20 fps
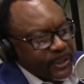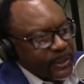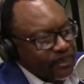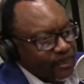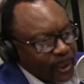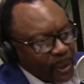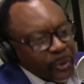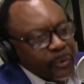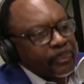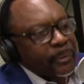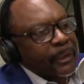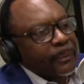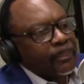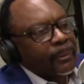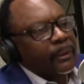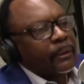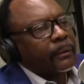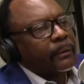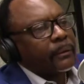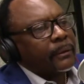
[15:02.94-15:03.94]
to most
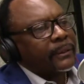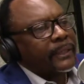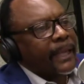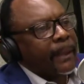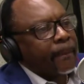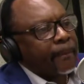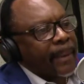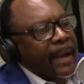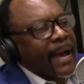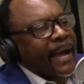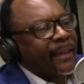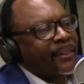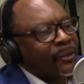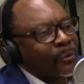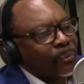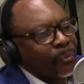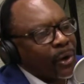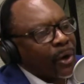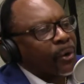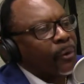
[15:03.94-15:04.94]
people, they buy the
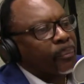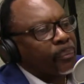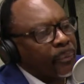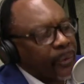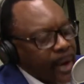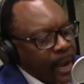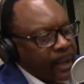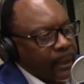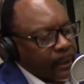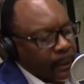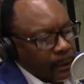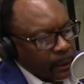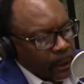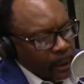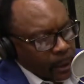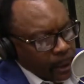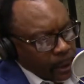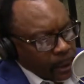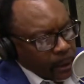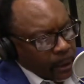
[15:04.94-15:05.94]
wrong product.
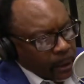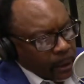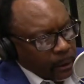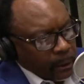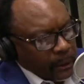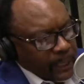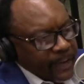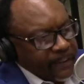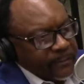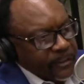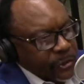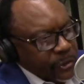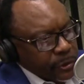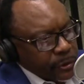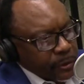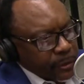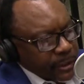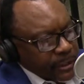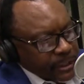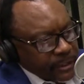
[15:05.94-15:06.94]
Life
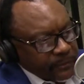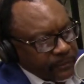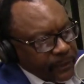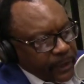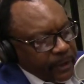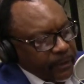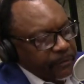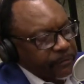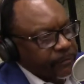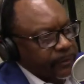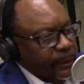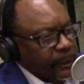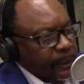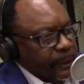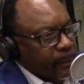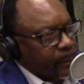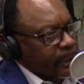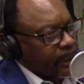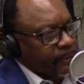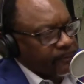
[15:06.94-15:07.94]
insurance is very
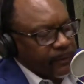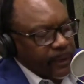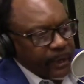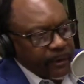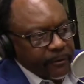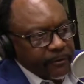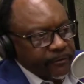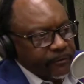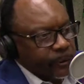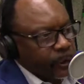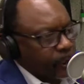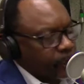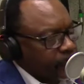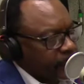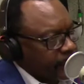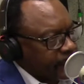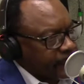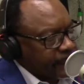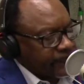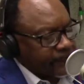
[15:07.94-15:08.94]
liquid, very
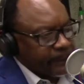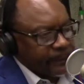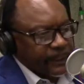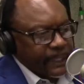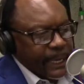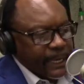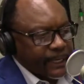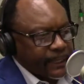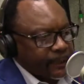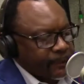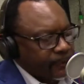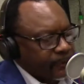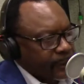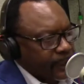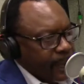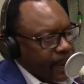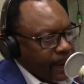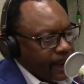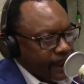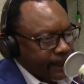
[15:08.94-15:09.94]
fluid, a lot of
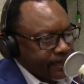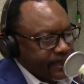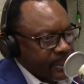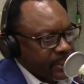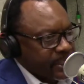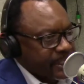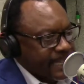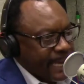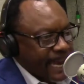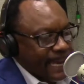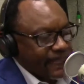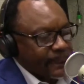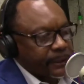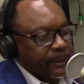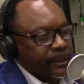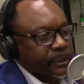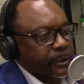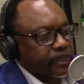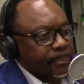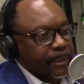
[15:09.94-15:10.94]
different options out
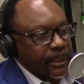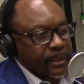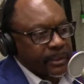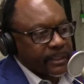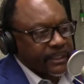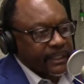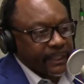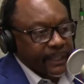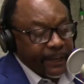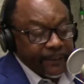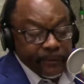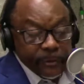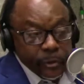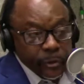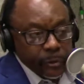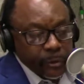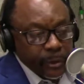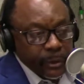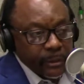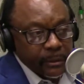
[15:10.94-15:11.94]
there to purchase a life
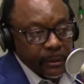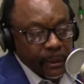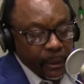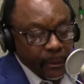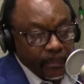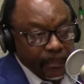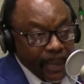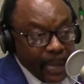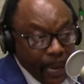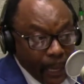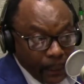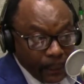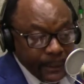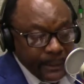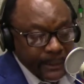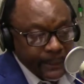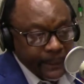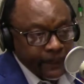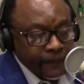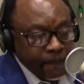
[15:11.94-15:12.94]
insurance
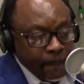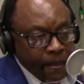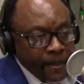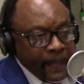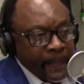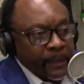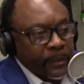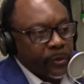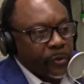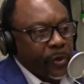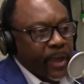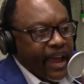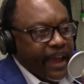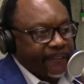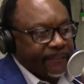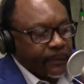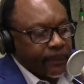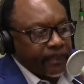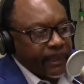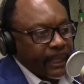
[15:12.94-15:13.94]
policy. You
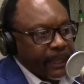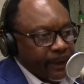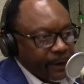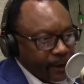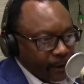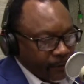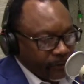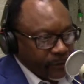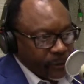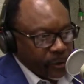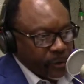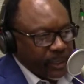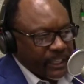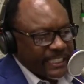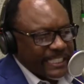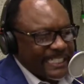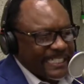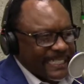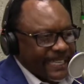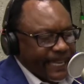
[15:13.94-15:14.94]
have to be careful. You
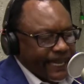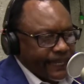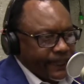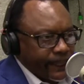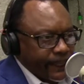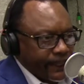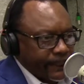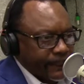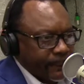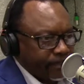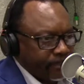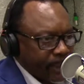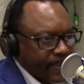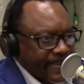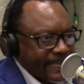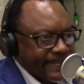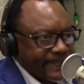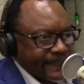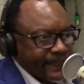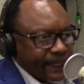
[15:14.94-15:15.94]
just can't look at the
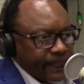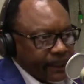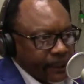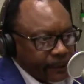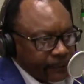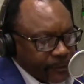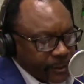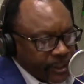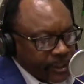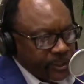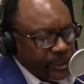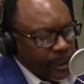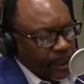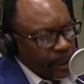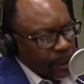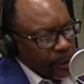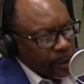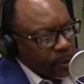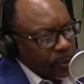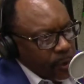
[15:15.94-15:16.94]
price and the coverages.
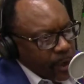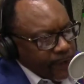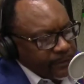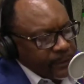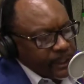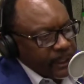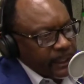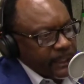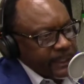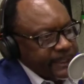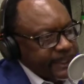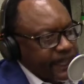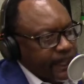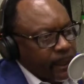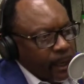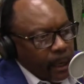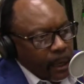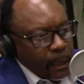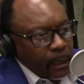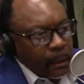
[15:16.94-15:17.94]
You have to
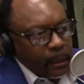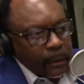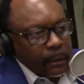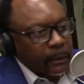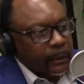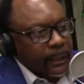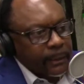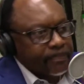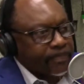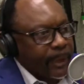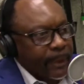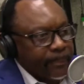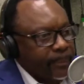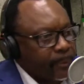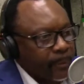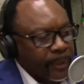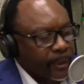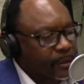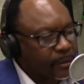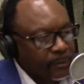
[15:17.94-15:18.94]
understand all that
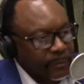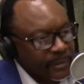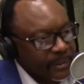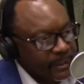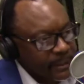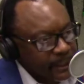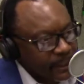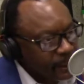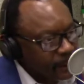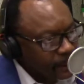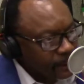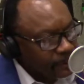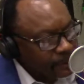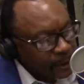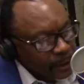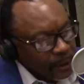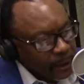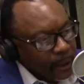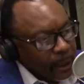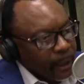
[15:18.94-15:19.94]
paperwork you receive,
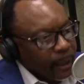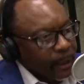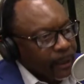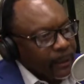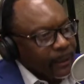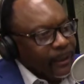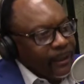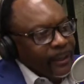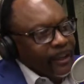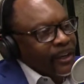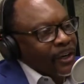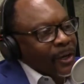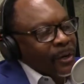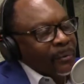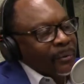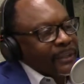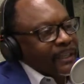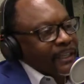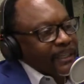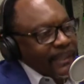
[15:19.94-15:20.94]
you know,
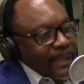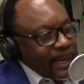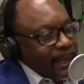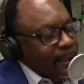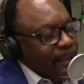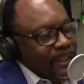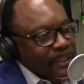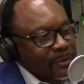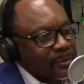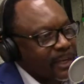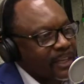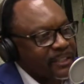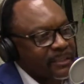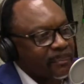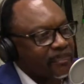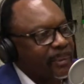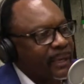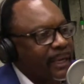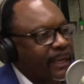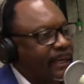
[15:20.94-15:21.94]
with the
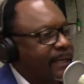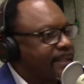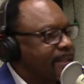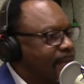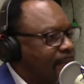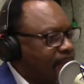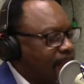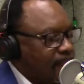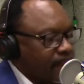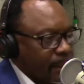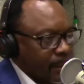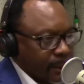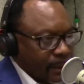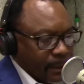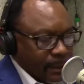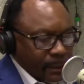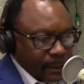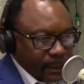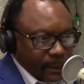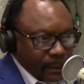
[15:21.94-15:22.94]
illustration page,
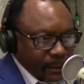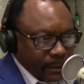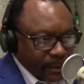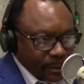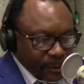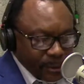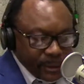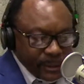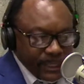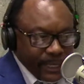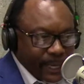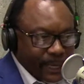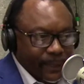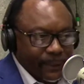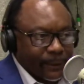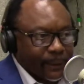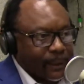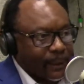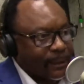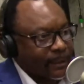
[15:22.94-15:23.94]
the suicide
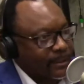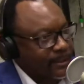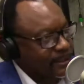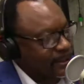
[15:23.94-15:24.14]
clause,